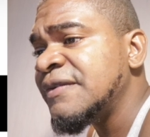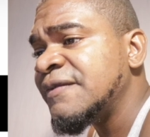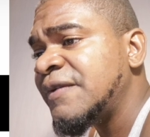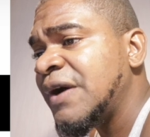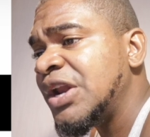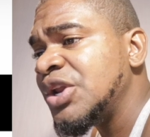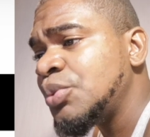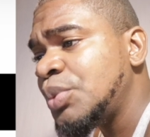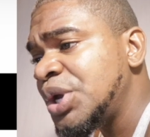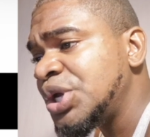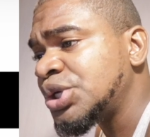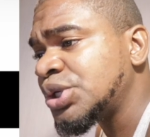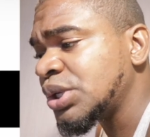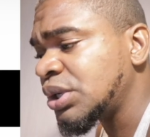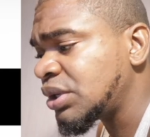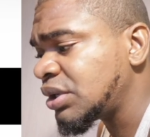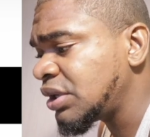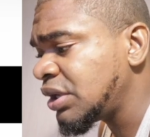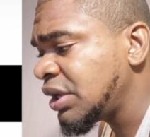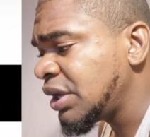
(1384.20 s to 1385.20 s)

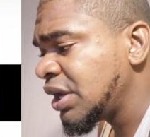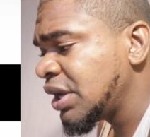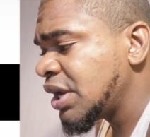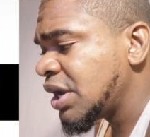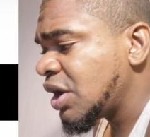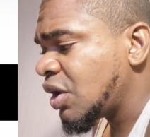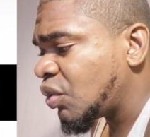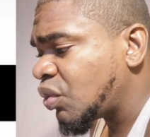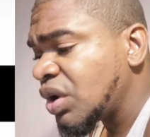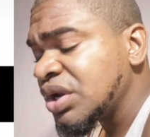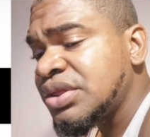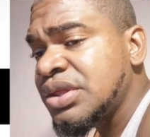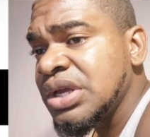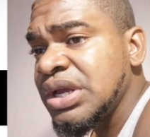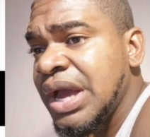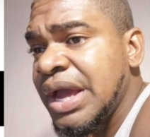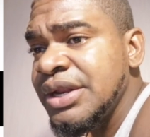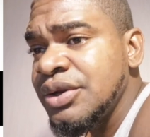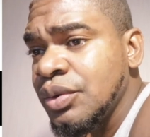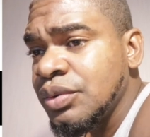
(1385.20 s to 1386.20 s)
evaluation. One
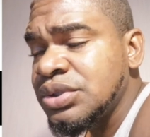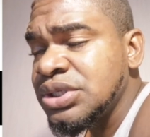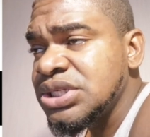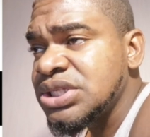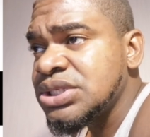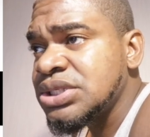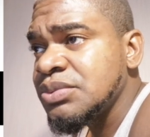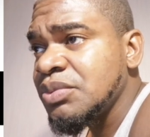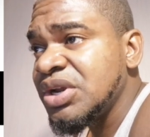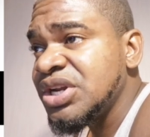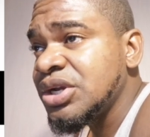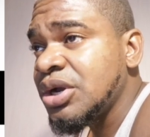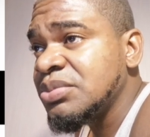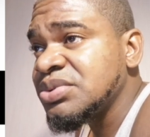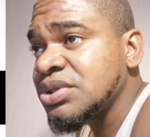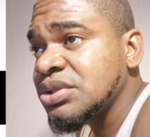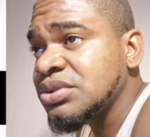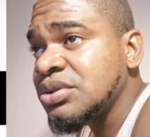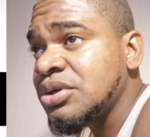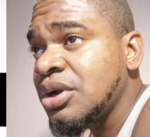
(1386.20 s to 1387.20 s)
thing I notice when it
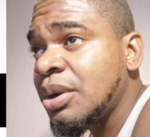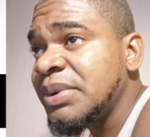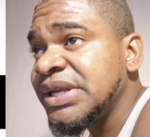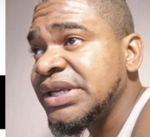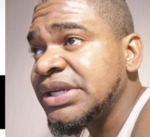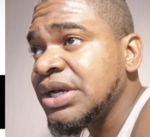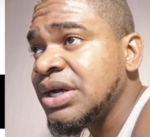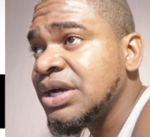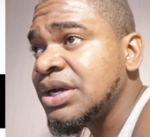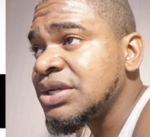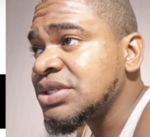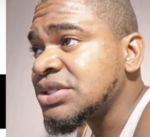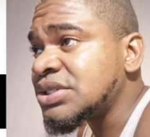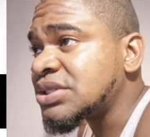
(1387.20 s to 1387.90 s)
comes on to Dominica,